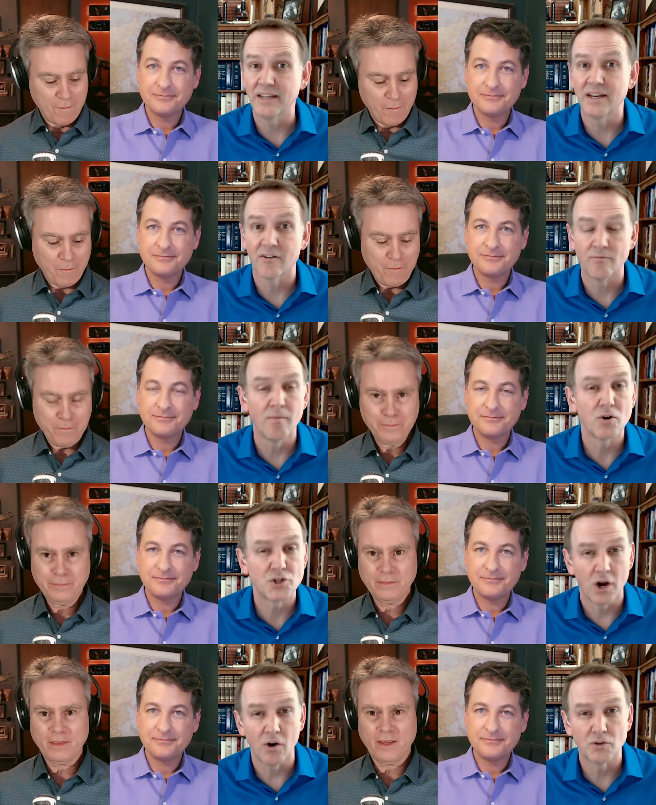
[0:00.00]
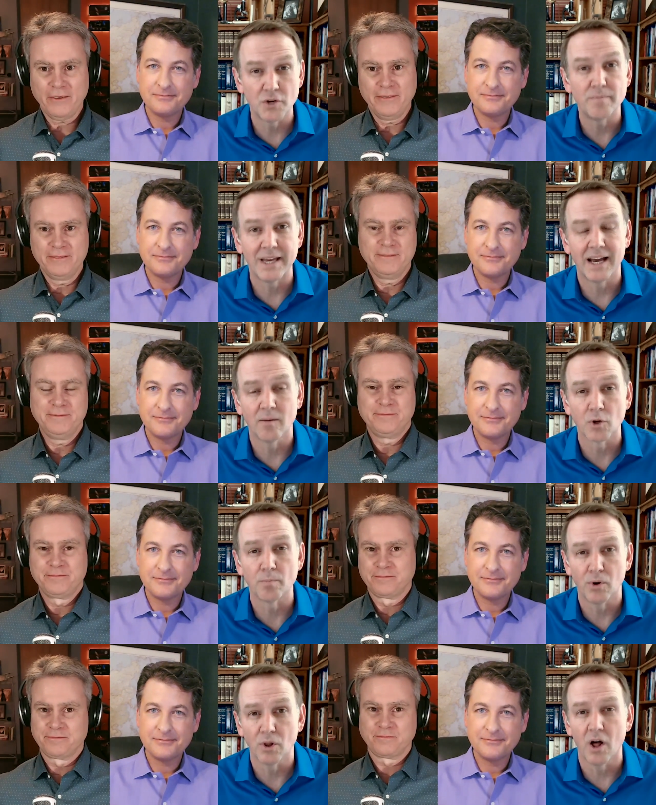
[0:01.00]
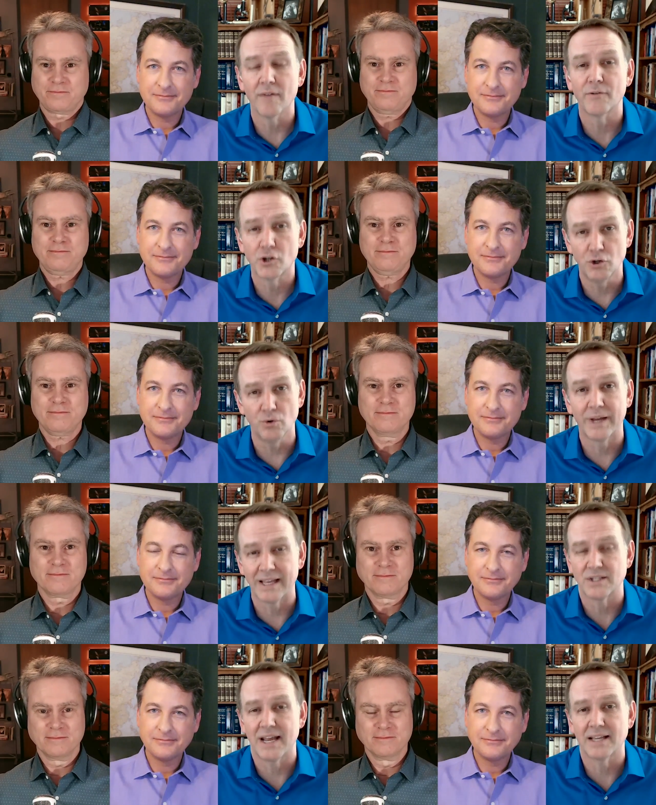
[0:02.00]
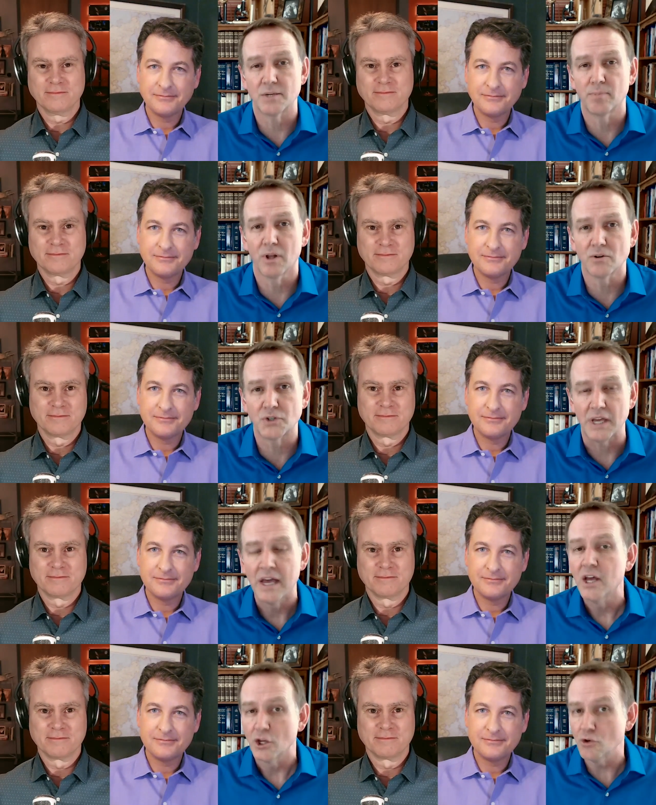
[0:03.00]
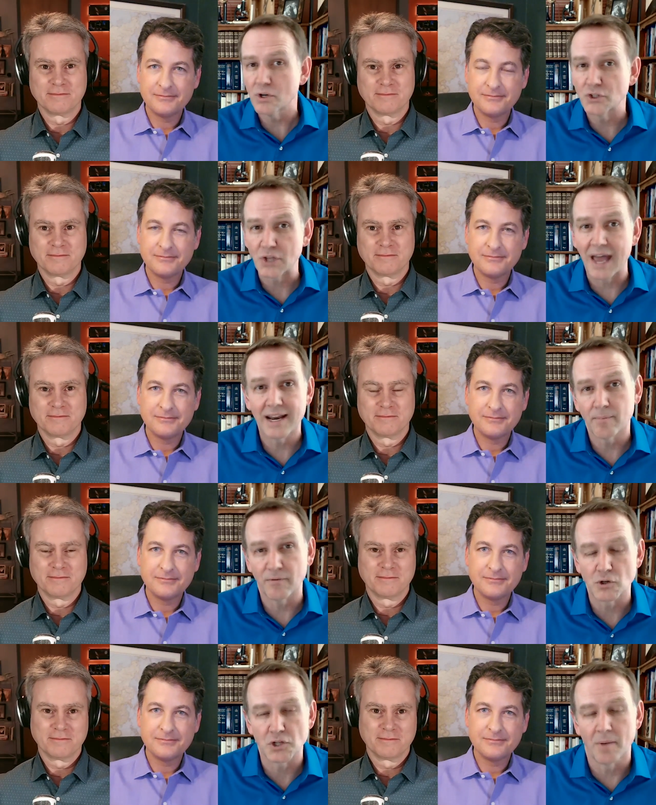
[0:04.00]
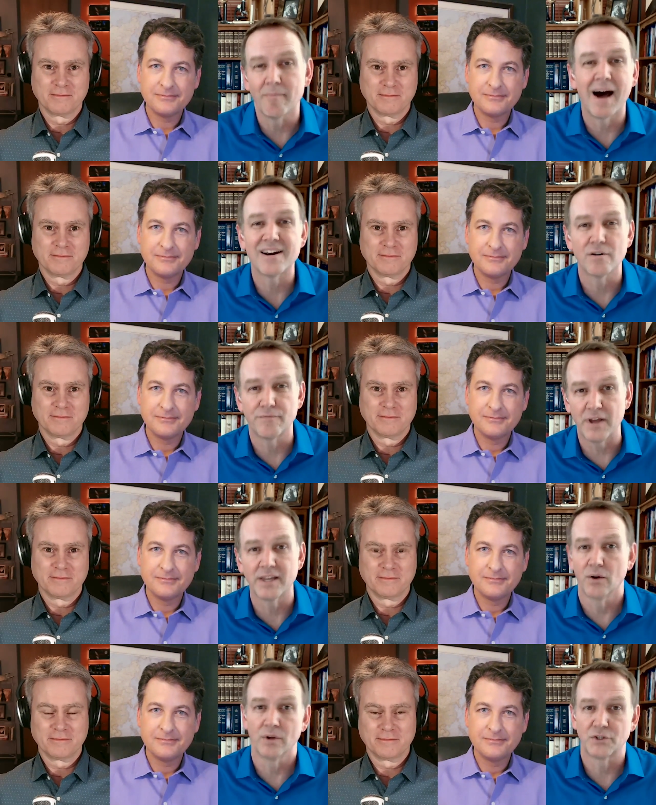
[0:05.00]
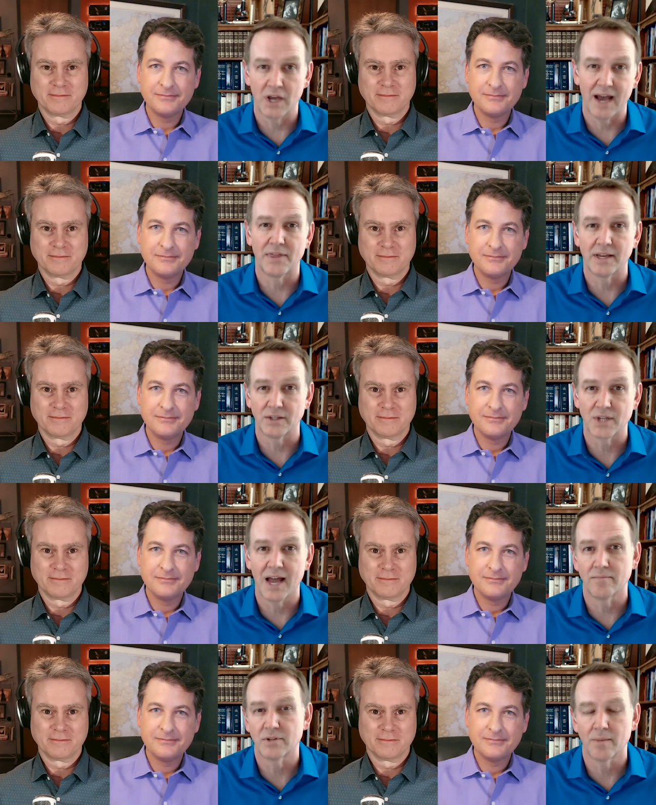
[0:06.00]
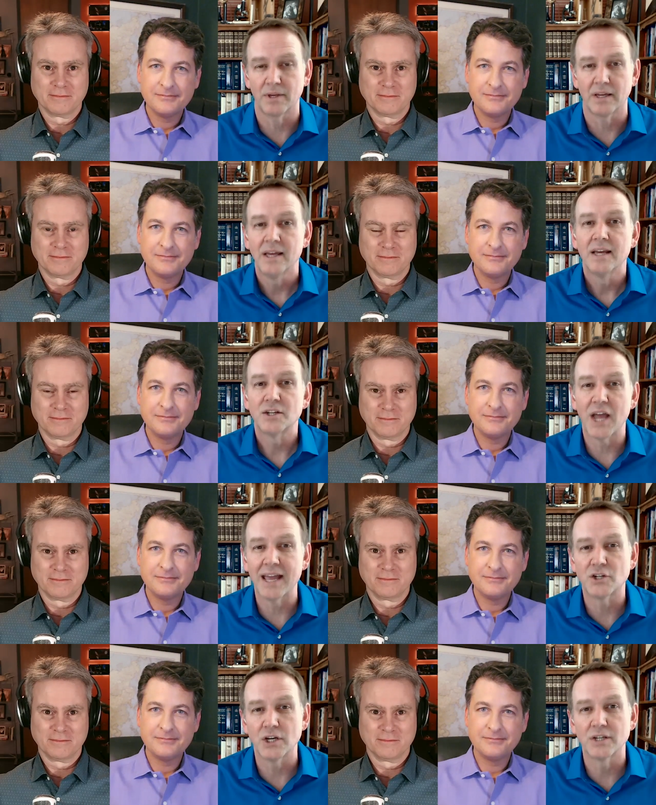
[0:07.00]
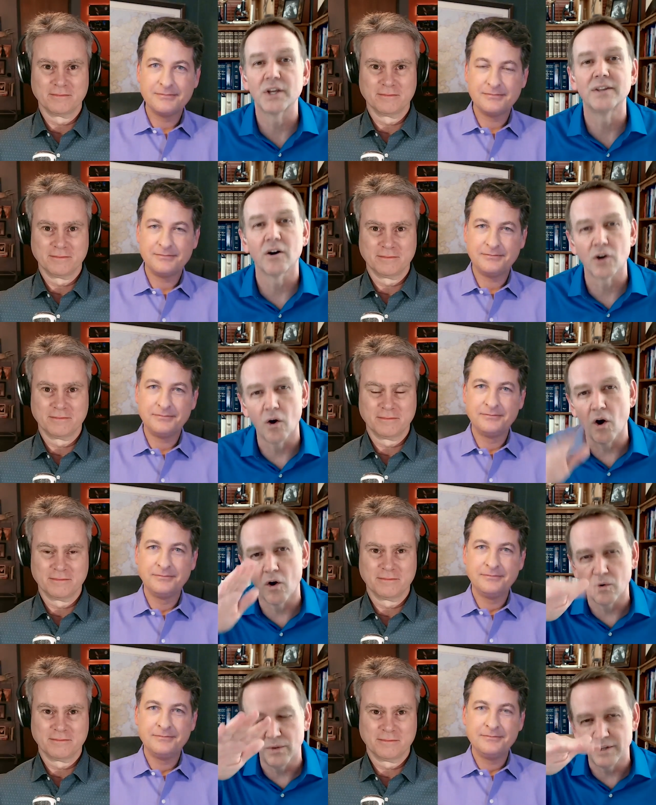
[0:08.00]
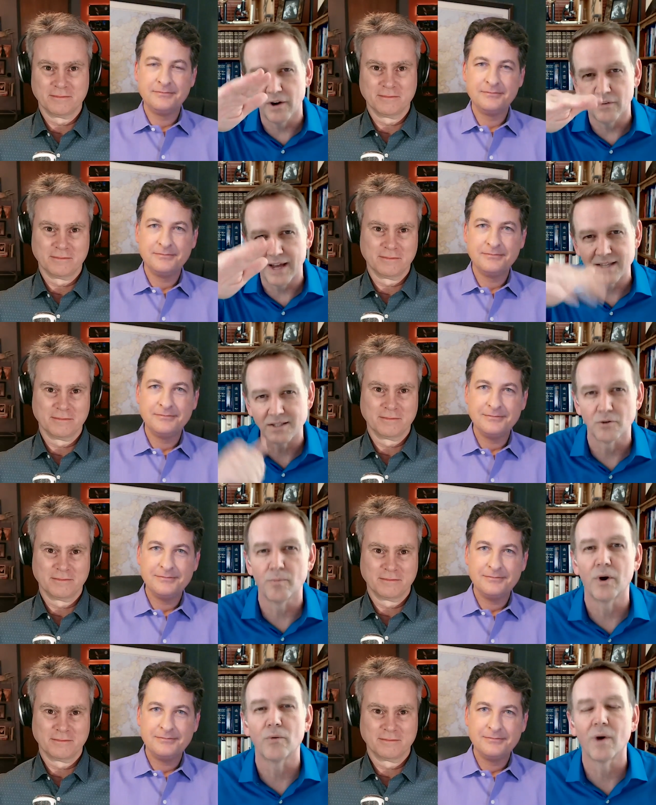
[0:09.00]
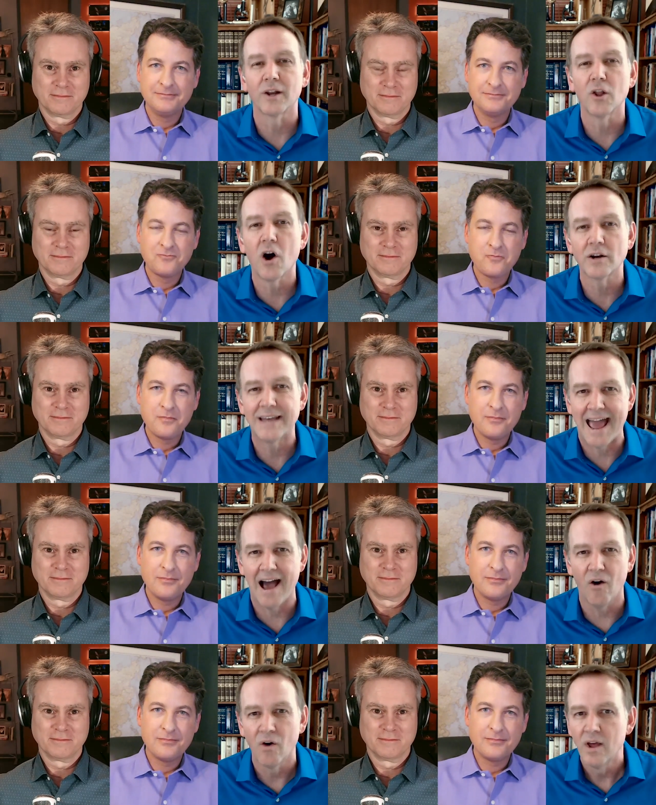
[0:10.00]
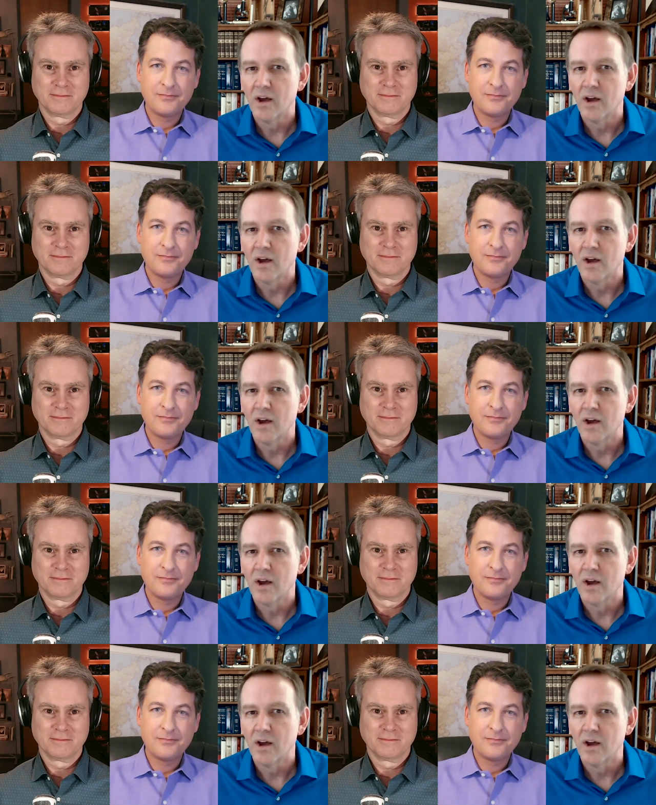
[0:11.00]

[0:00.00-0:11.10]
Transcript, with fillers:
Speaker 1: enough mojo to be able to pull off a coup against Nancy Pelosi? You can stand up if you're some minor figure and say, I think it's time something changes, and they'll go, oh, you know, nice little boy, run along now.